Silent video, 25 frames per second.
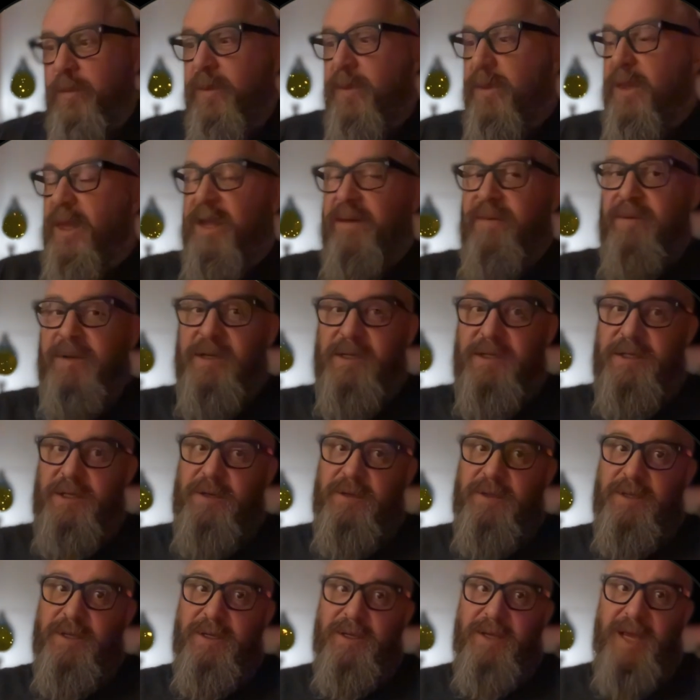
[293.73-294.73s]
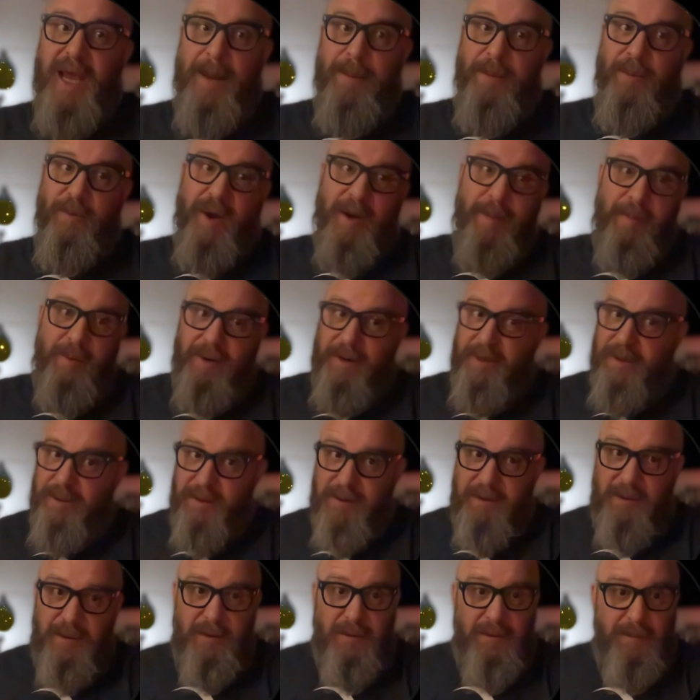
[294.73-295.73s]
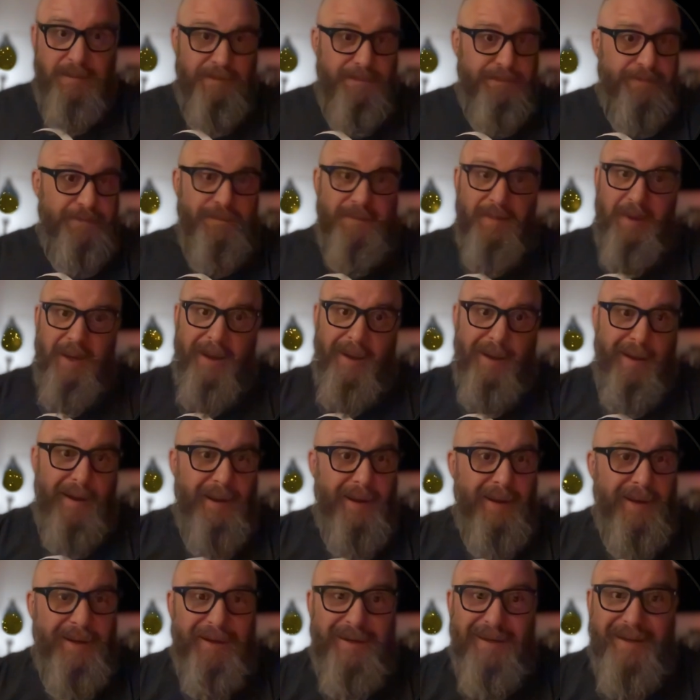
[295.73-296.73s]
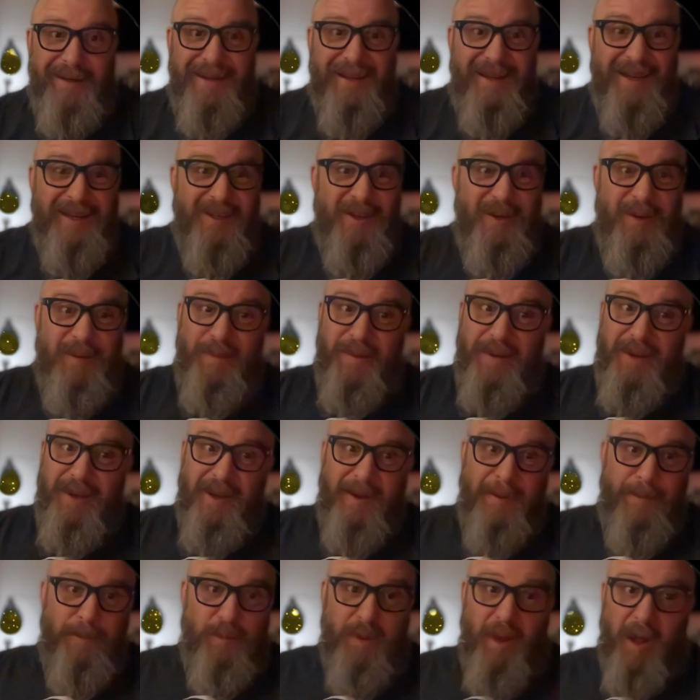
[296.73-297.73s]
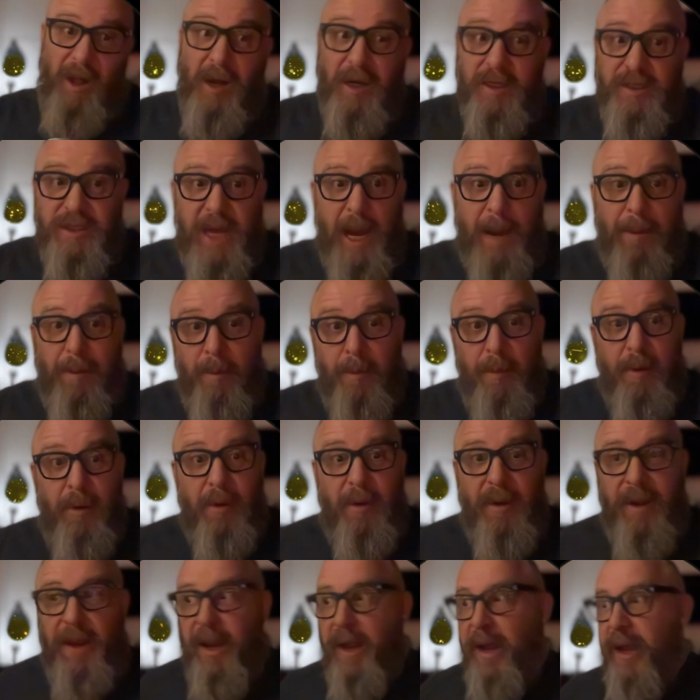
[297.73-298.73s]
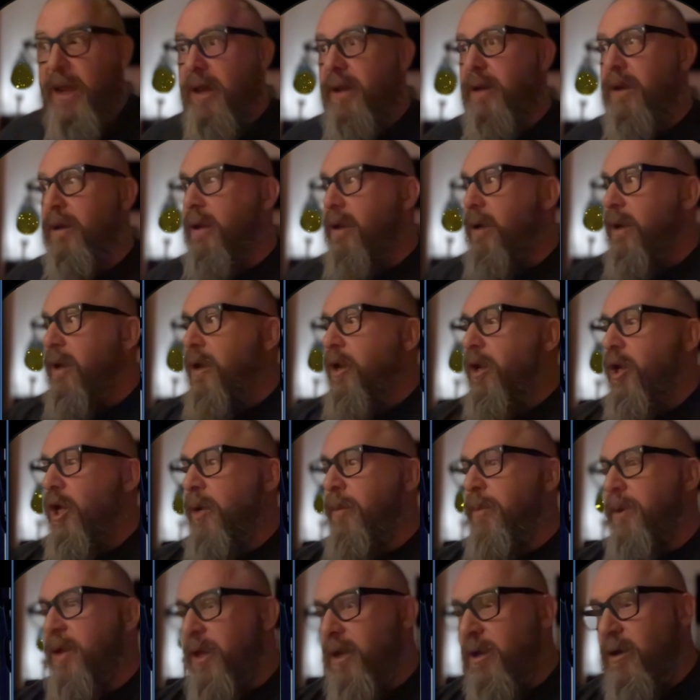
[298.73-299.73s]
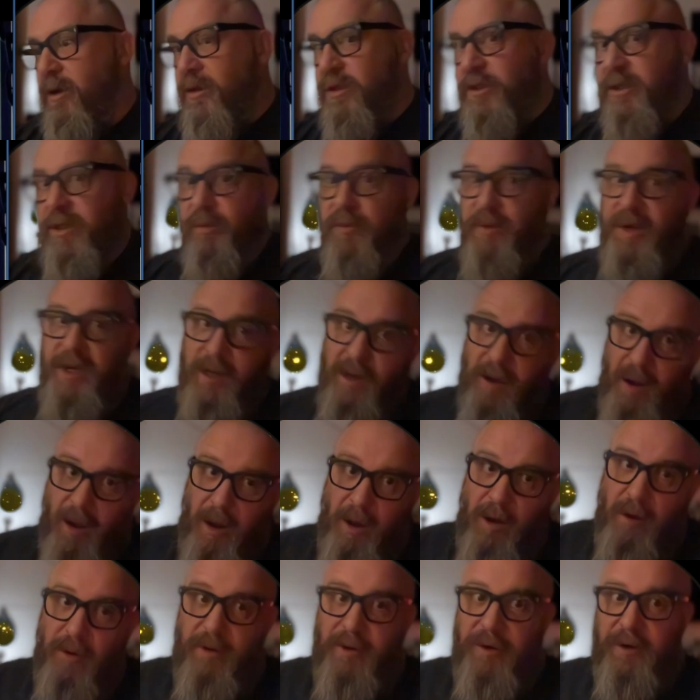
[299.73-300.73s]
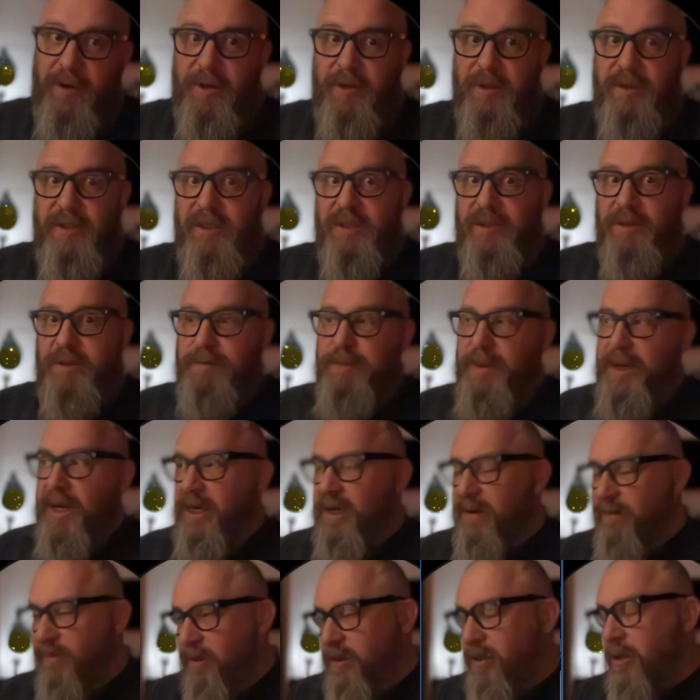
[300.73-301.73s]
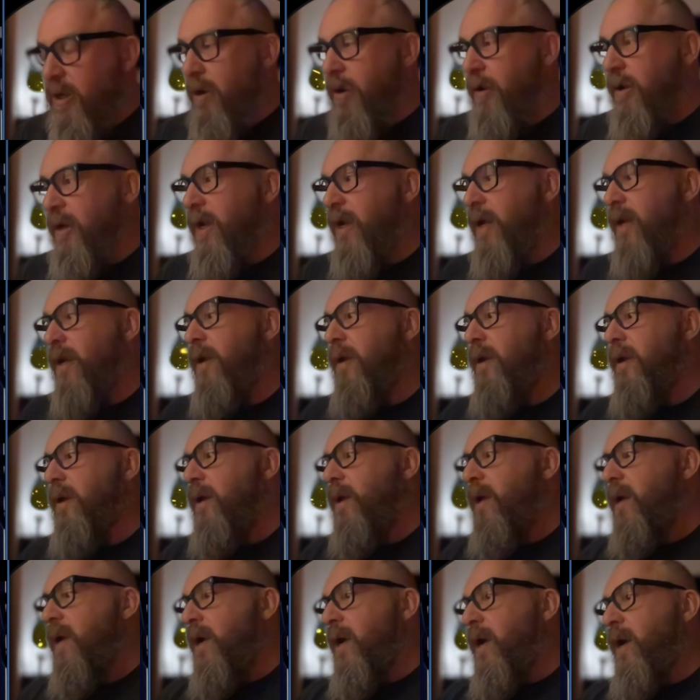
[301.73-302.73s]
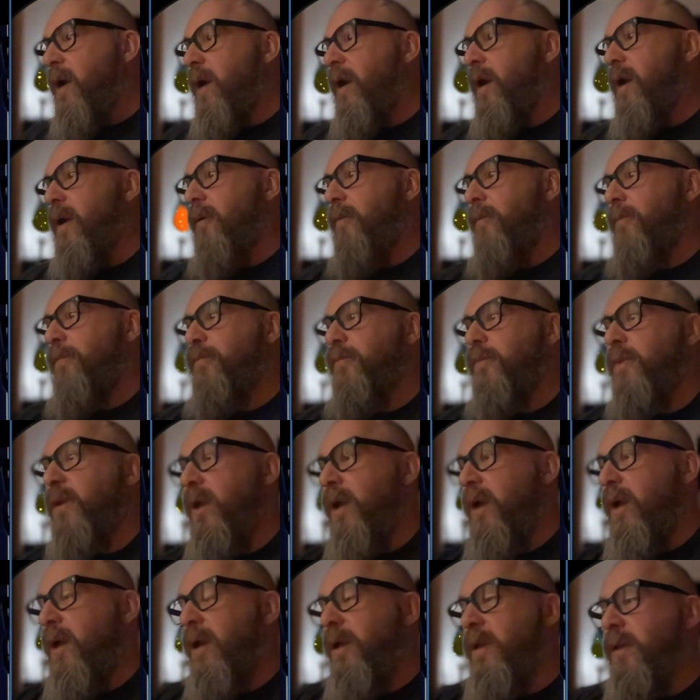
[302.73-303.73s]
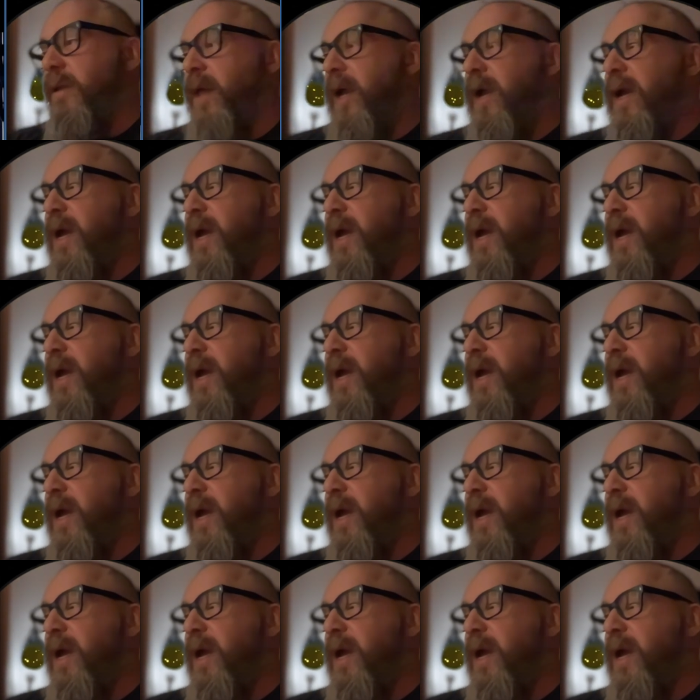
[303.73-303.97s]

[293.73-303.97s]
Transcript: Even just using gamma ray bursts could be unjammable and could be used to recall or just pick a different target, and that